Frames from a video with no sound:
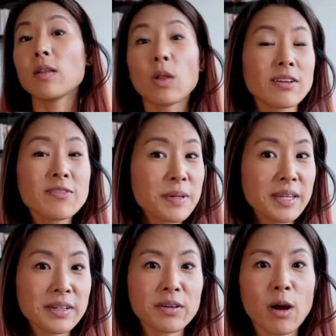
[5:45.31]
A lot of
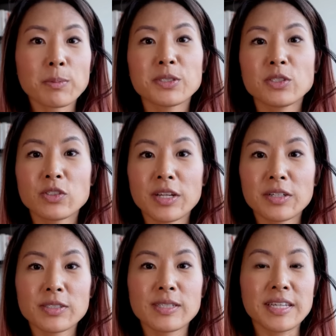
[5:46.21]
beginner options
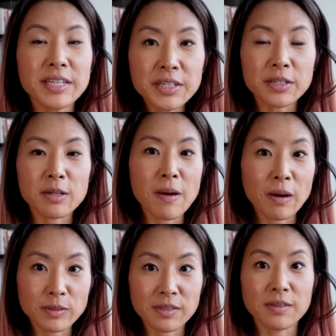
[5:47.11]
traders hear
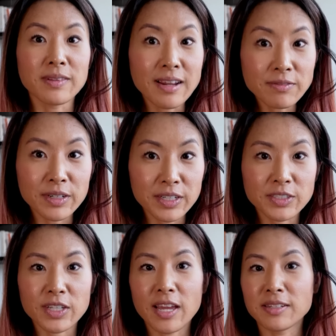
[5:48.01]
about the
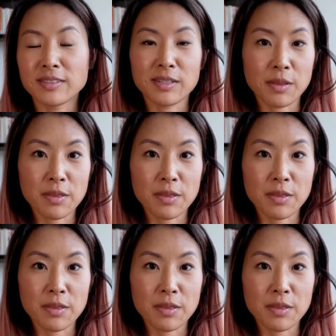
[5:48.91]
leverage and